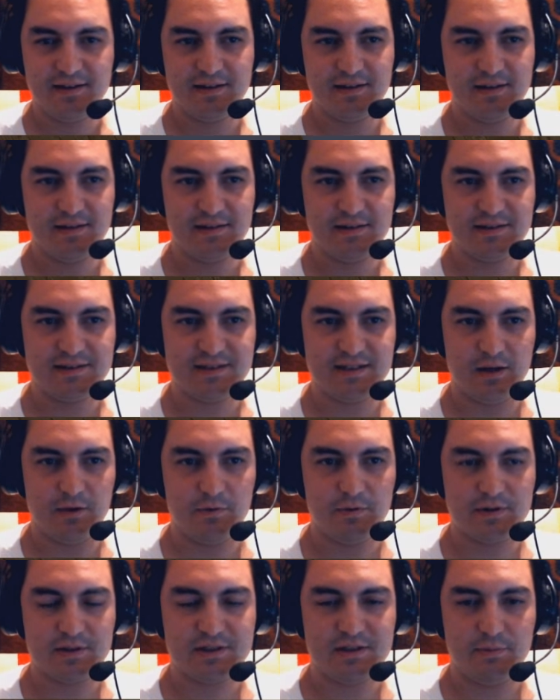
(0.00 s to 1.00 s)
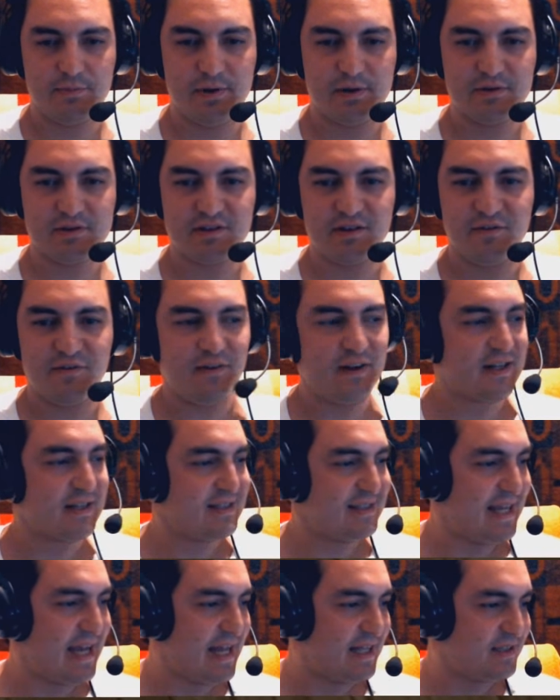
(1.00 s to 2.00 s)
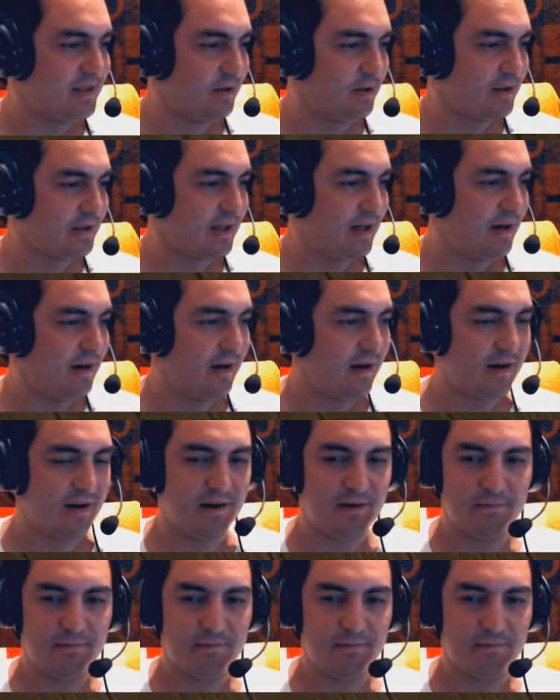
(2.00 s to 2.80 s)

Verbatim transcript: So we're supposed to fix Dad's old car.